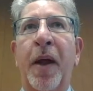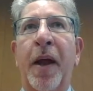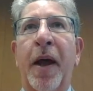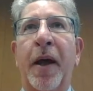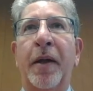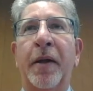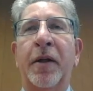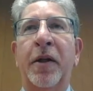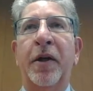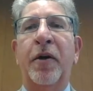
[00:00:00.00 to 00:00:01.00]
and
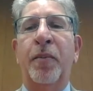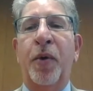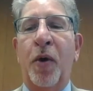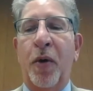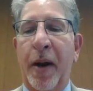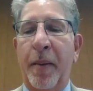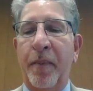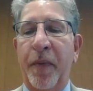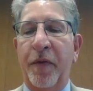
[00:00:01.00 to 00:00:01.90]
clinical program